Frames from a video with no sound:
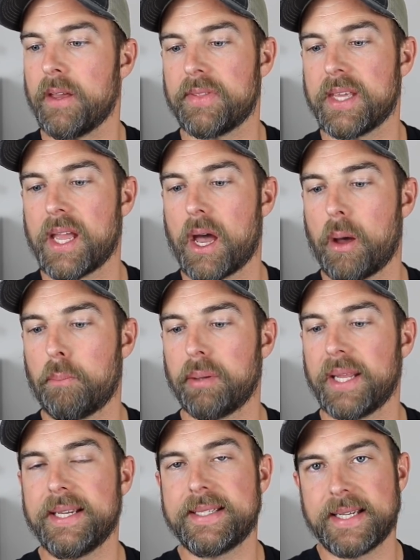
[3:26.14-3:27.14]
the uh,
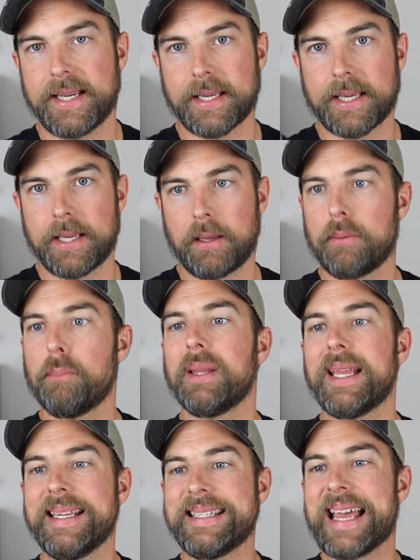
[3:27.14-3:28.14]
Blade Tech,
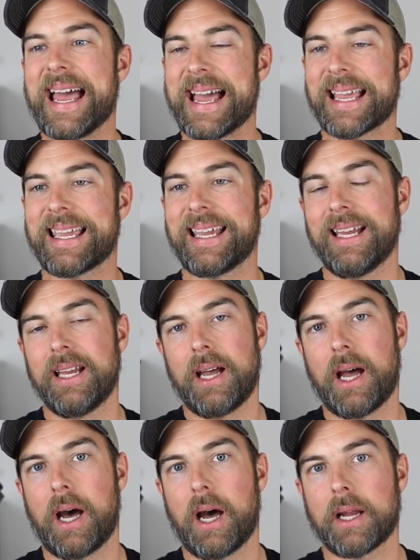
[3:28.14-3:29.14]
Blade Tech
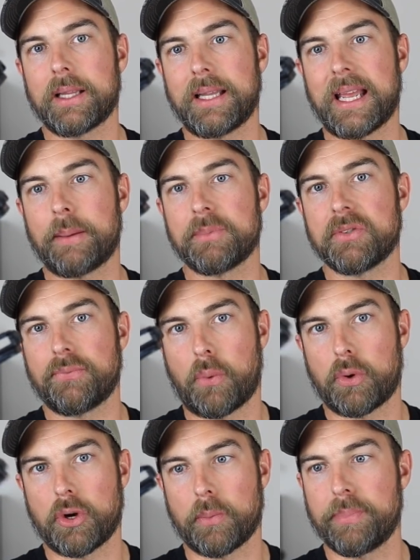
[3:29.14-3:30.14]
uh, clamps
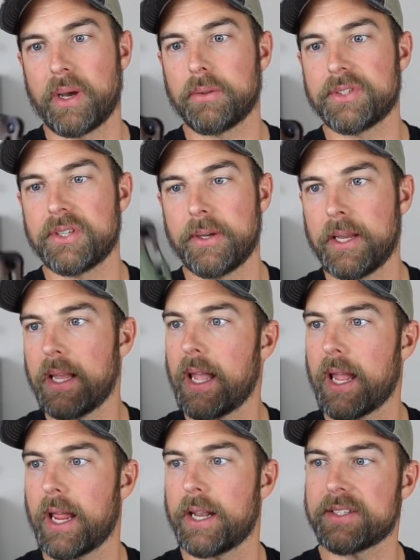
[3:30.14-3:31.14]
for your belt.
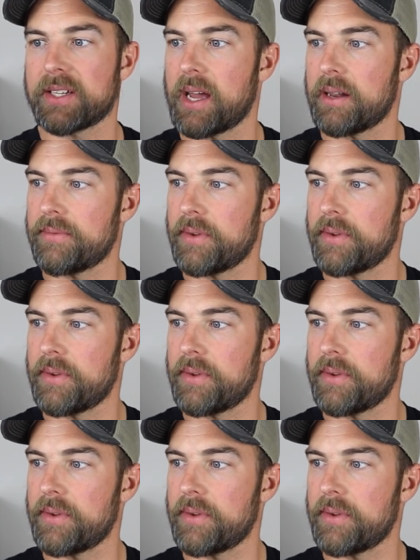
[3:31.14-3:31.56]
And it's kind